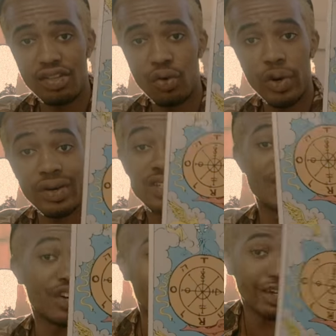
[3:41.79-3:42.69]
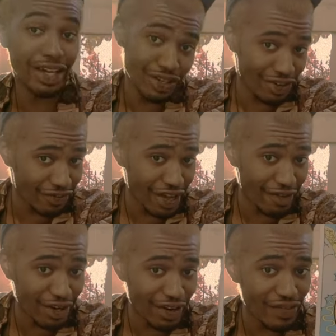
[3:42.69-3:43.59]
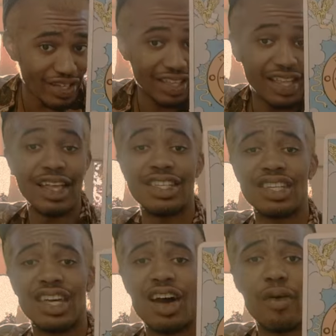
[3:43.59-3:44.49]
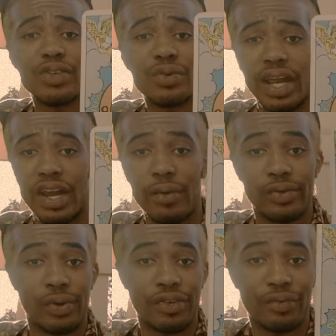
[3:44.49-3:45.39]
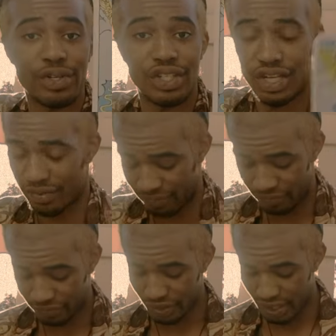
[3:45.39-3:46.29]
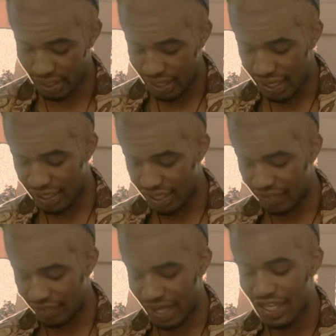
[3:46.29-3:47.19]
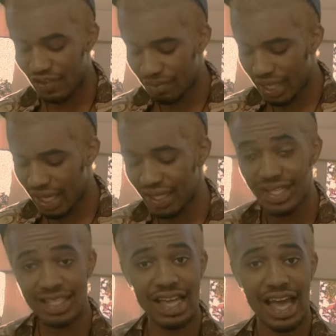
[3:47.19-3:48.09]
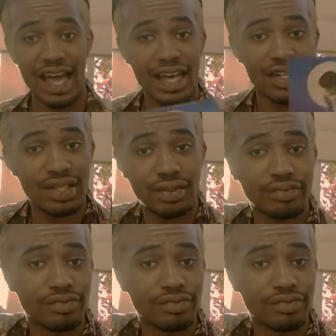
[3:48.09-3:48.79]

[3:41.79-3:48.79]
The wheel is turning in your favor. That's kind of always what I hear with the Wheel of Fortune, yeah? And the advice from that is to ask.